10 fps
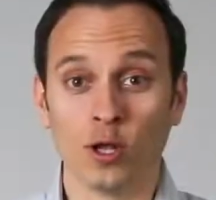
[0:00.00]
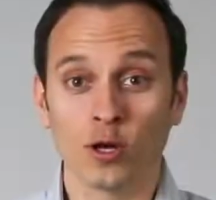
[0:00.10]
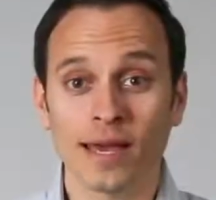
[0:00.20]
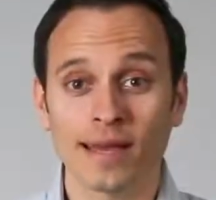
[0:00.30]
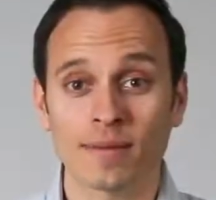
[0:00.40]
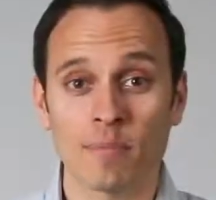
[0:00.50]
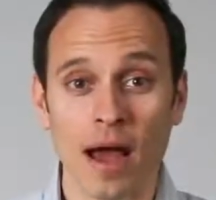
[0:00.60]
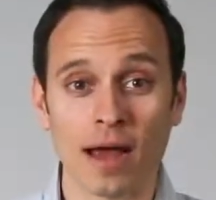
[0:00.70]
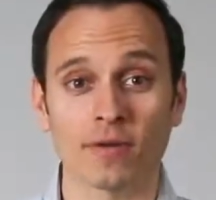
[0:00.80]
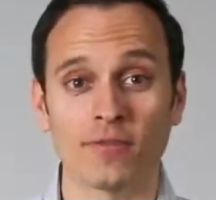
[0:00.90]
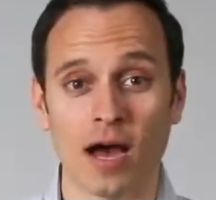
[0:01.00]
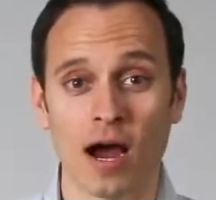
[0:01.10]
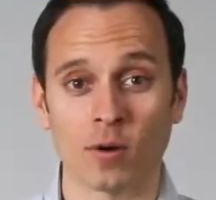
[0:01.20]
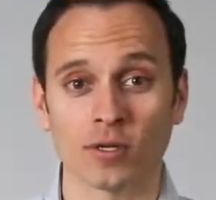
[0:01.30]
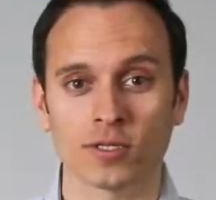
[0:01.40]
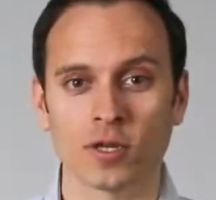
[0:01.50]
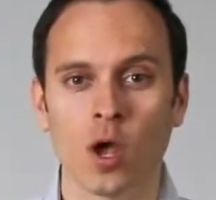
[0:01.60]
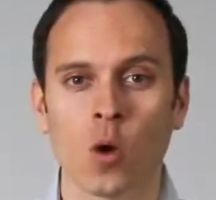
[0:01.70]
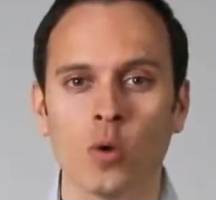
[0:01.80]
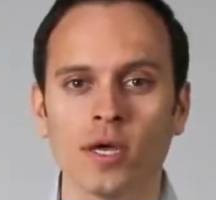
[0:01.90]
looking at the back of the ARAS,
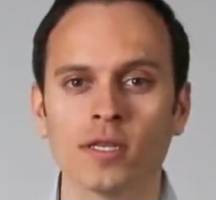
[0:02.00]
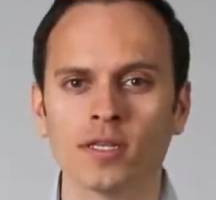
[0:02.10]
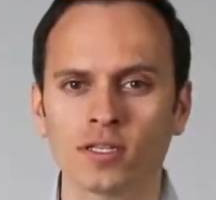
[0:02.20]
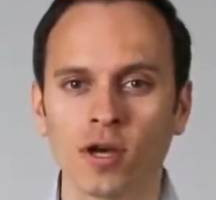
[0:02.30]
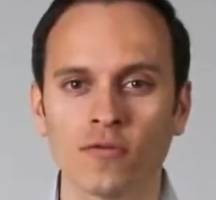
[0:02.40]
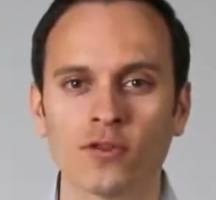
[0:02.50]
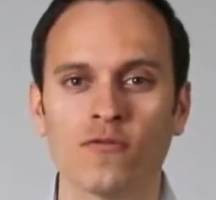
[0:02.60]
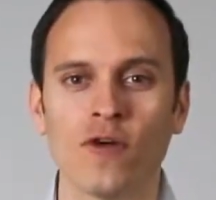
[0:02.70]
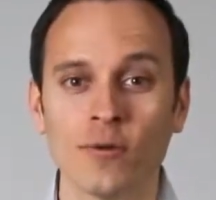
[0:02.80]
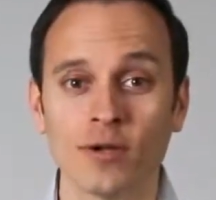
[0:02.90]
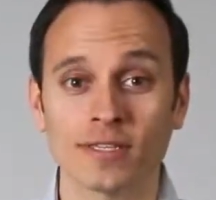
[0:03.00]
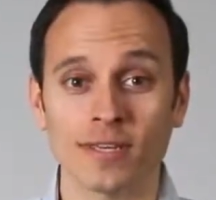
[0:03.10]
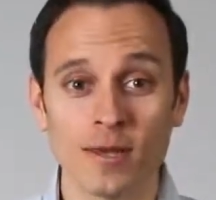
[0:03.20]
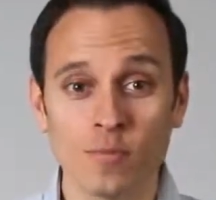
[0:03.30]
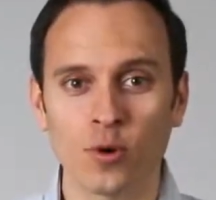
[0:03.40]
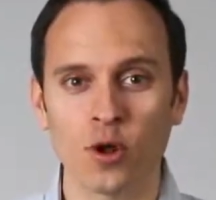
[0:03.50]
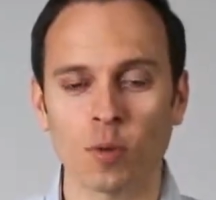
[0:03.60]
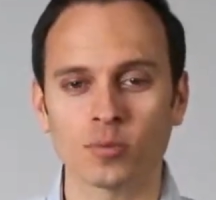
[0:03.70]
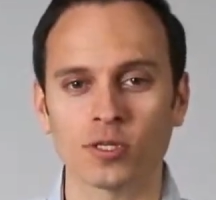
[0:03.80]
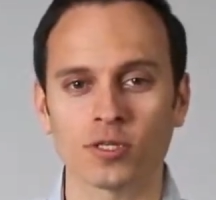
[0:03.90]
we can discover the various input
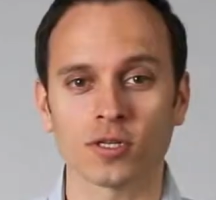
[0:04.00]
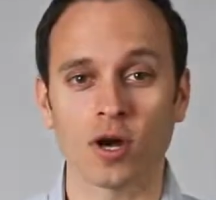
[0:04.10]
options